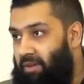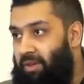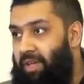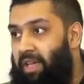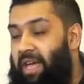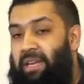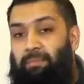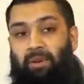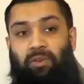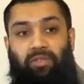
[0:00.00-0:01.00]
Okay, and
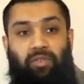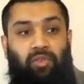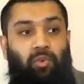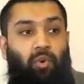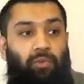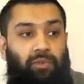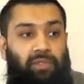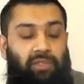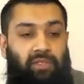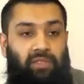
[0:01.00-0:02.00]
it belongs to two
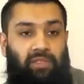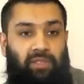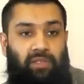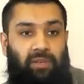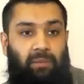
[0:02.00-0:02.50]
orphans.